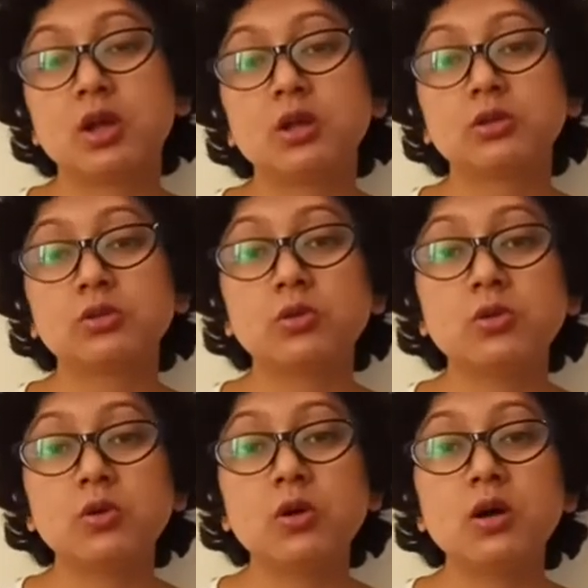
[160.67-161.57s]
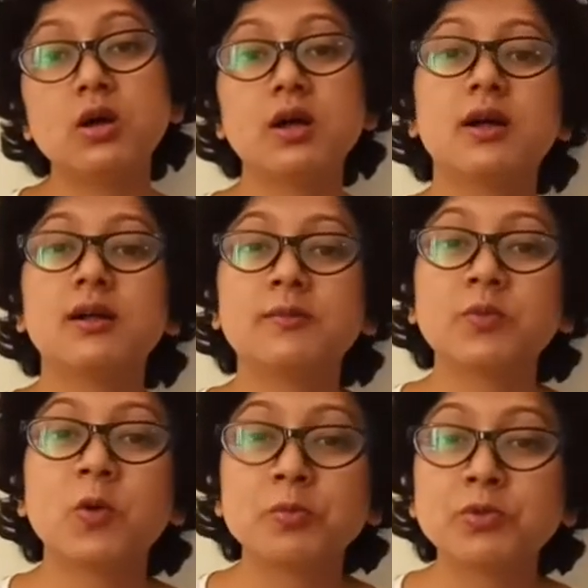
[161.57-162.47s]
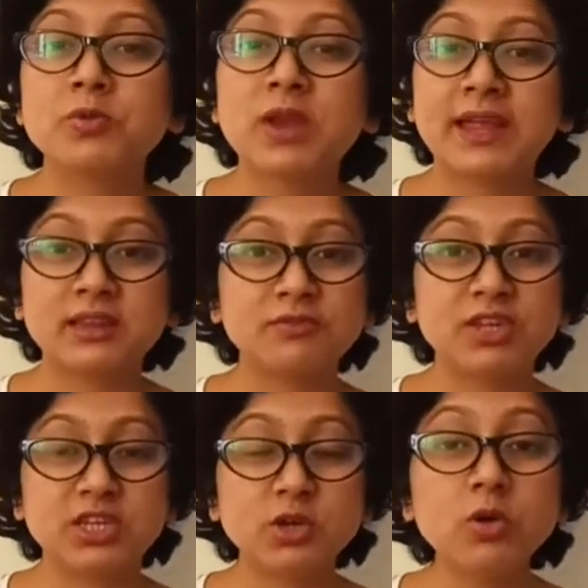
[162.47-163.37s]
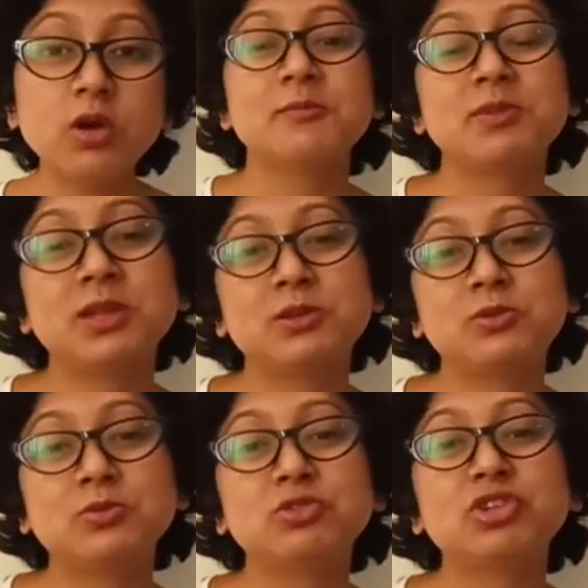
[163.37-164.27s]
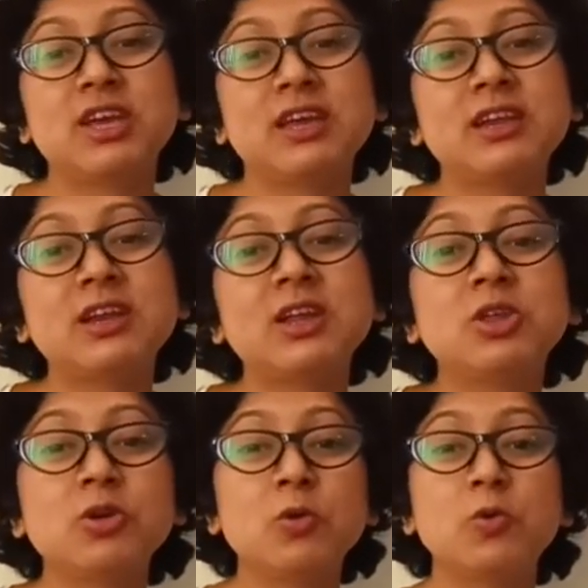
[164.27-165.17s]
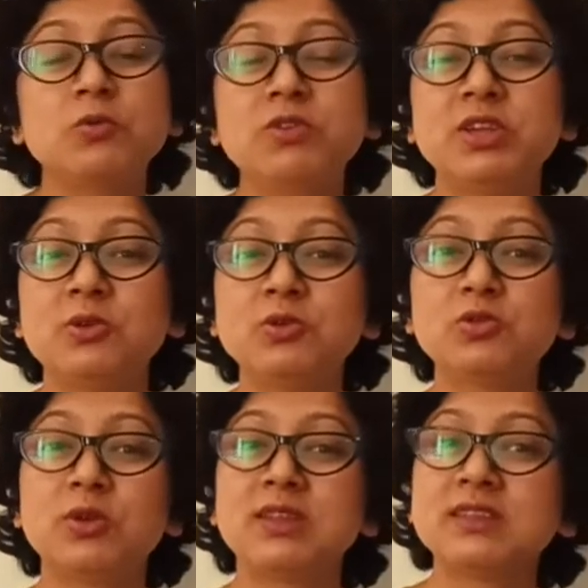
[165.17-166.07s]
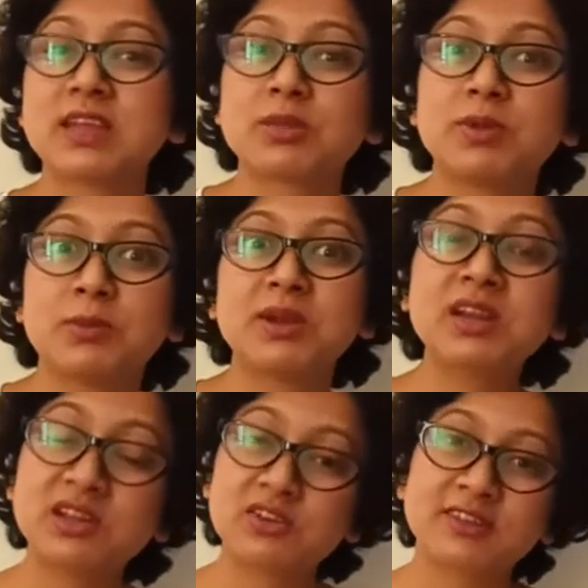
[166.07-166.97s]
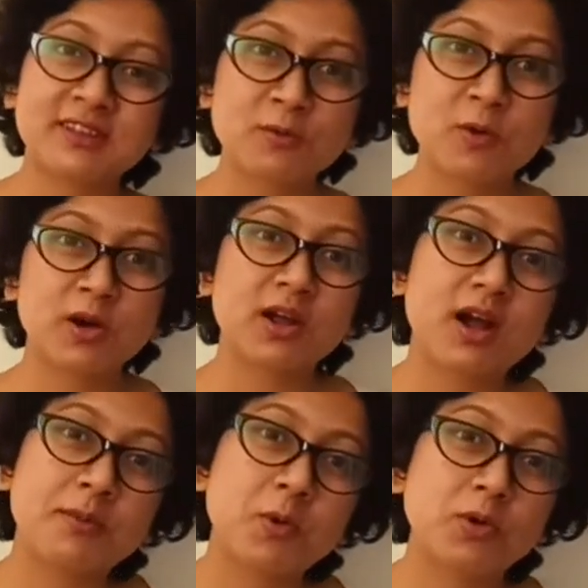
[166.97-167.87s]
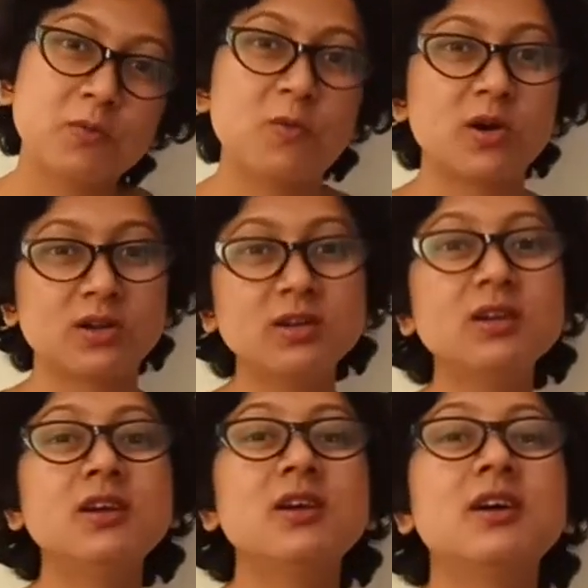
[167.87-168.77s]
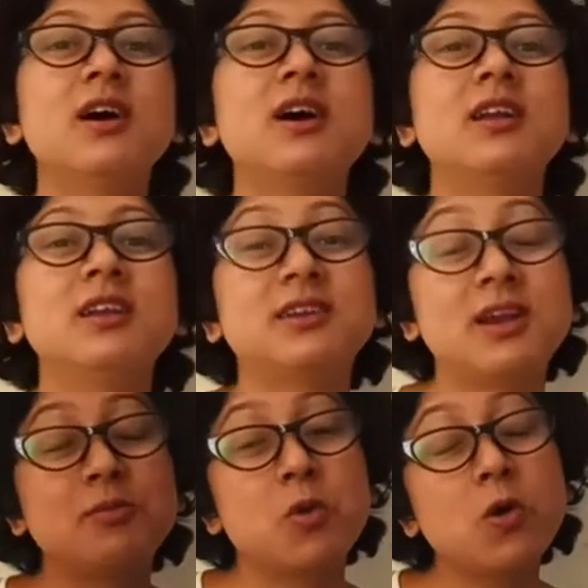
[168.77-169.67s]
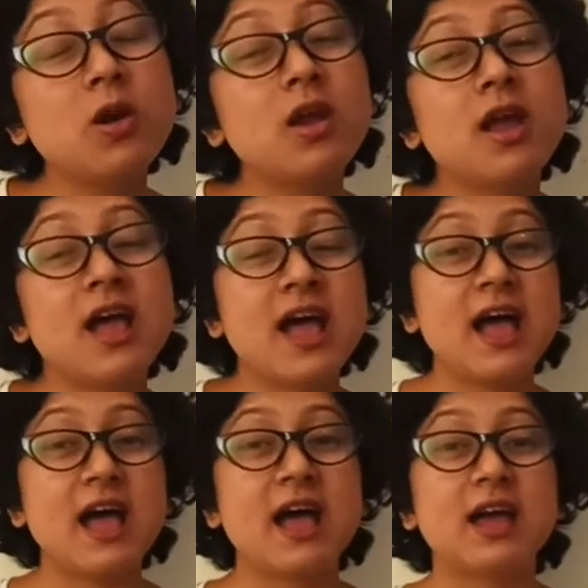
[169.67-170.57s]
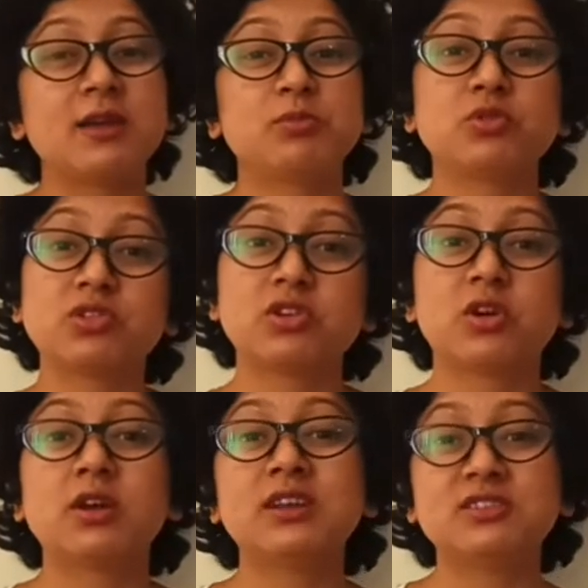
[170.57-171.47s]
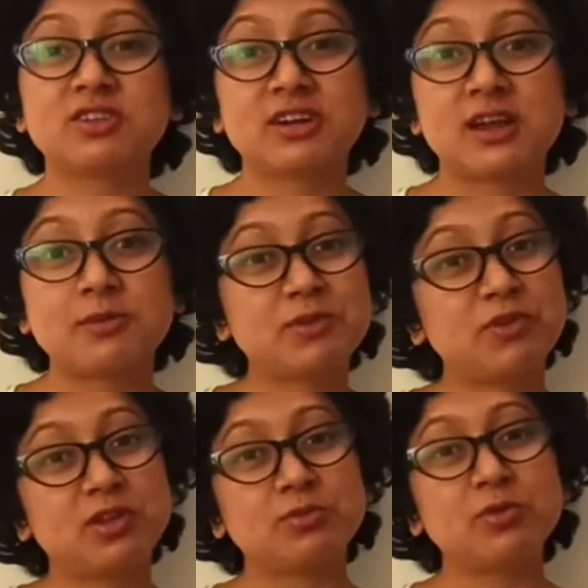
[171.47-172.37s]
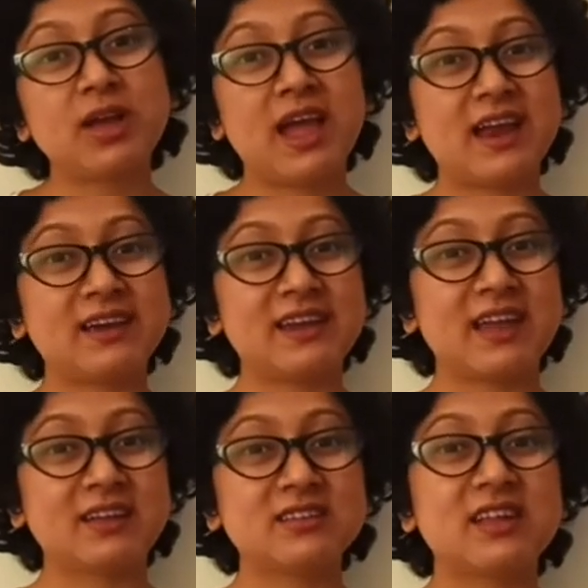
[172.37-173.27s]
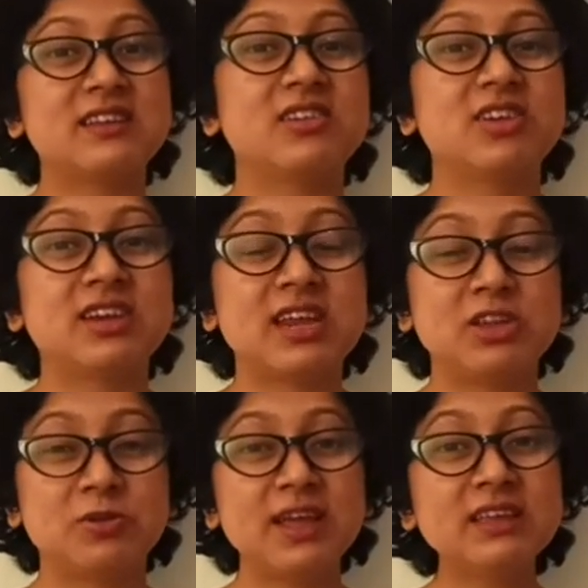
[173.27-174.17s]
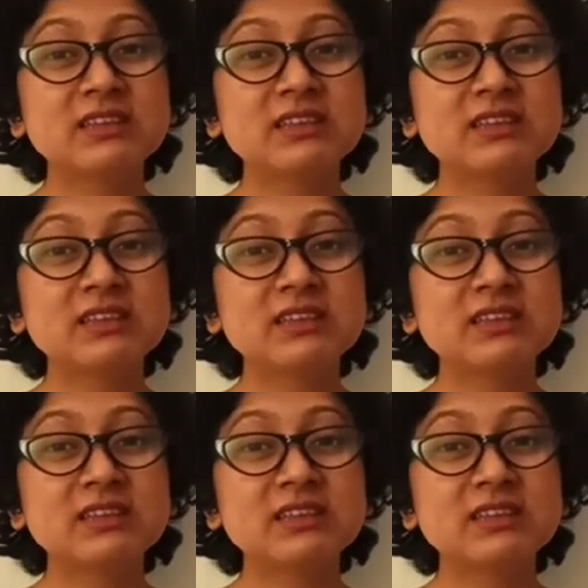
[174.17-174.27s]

So hope you like the video. Please do share your own videos doing this experiment, increasing the amount of water a little more, and post it on Instagram and Facebook and tag us at @Edulyx.